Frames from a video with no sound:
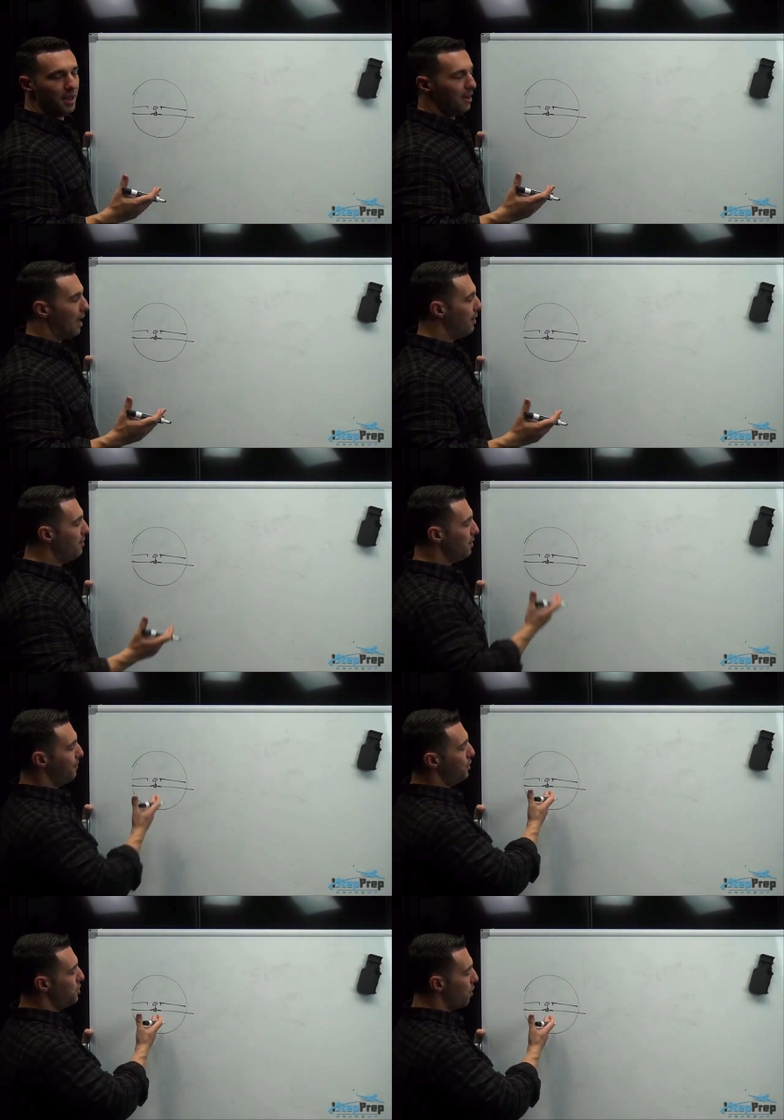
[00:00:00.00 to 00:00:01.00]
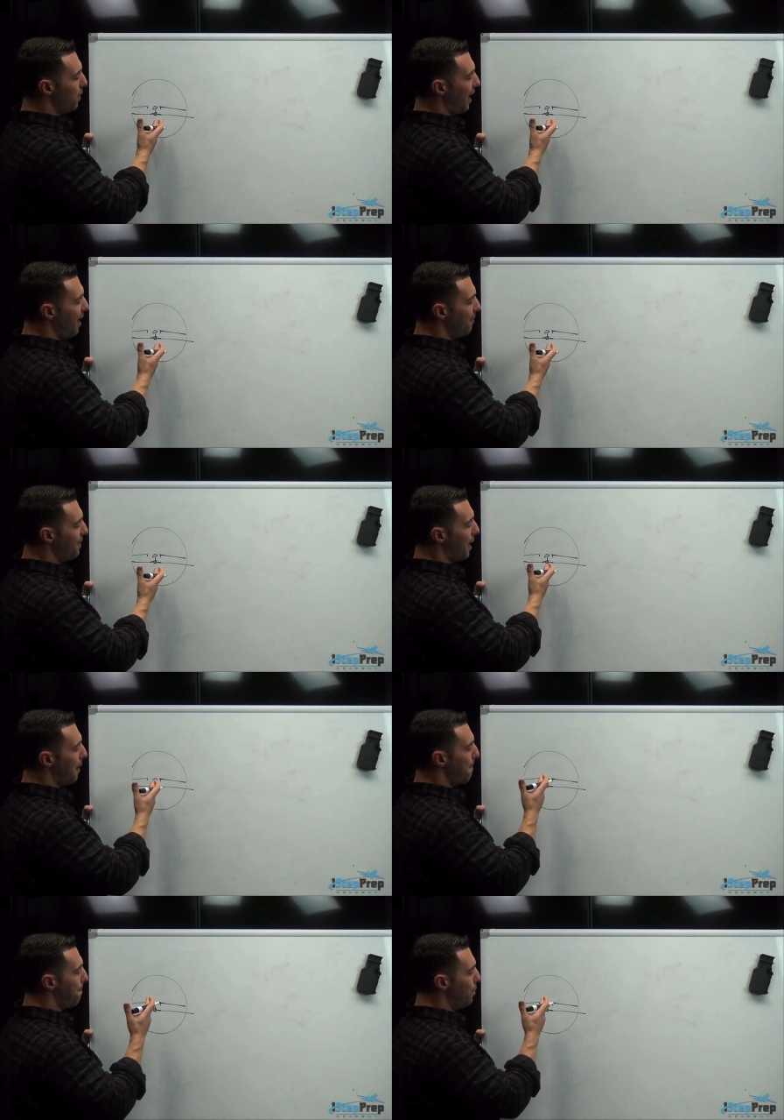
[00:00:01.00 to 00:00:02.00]
Now, even if you don't have
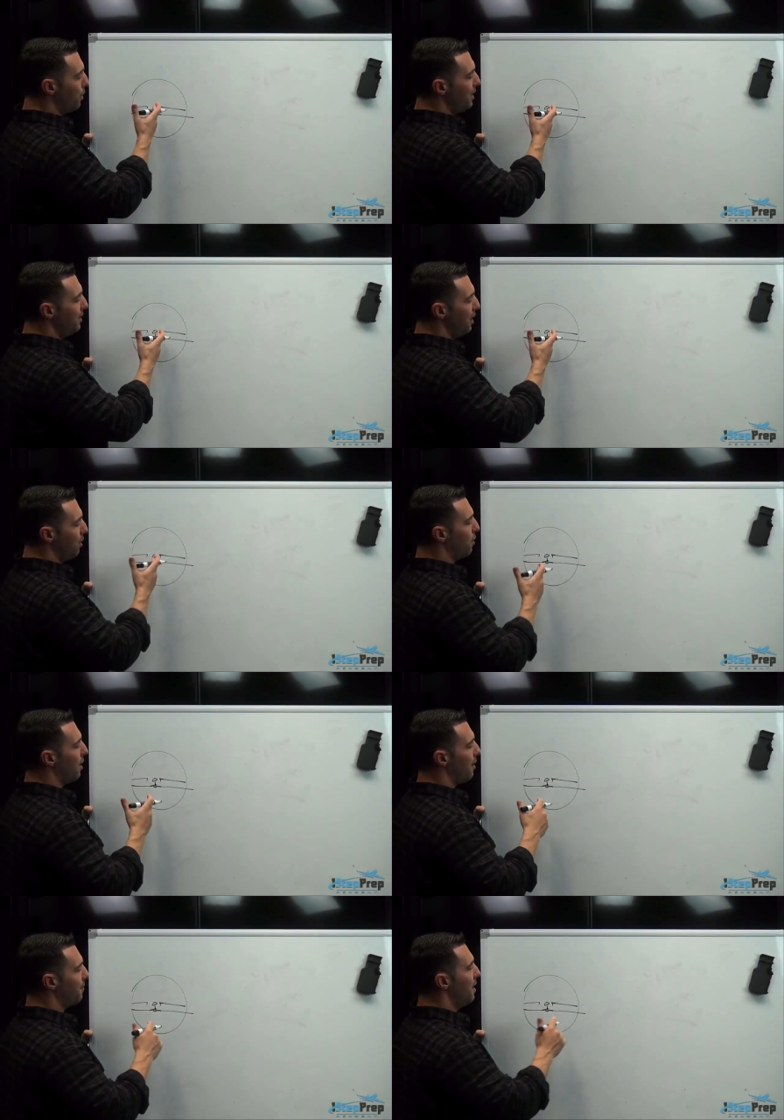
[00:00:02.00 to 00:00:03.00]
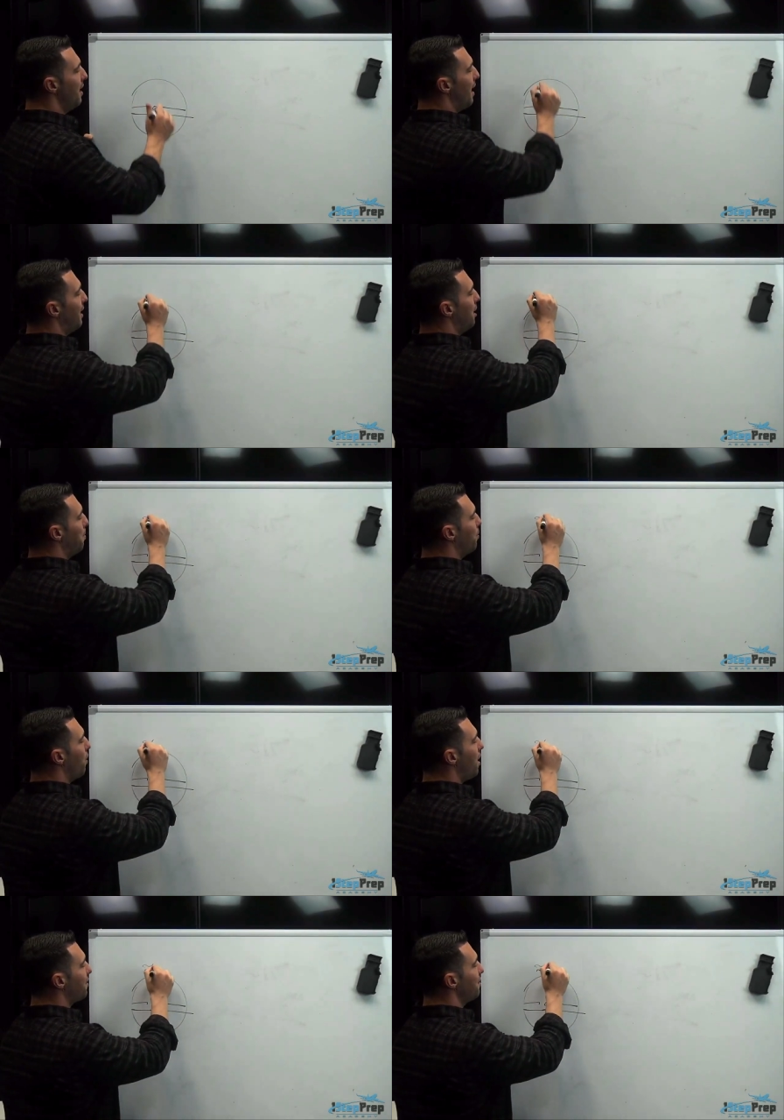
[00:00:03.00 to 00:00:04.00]
that, putting the aircraft at an
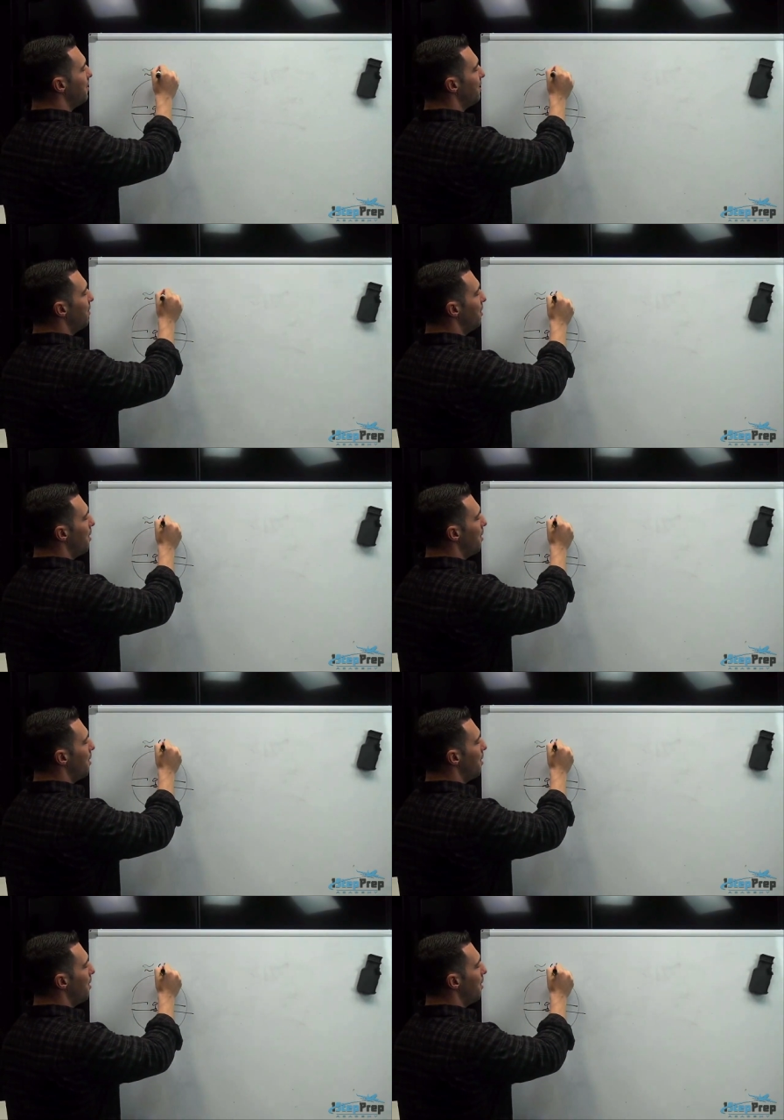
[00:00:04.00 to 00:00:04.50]
approximate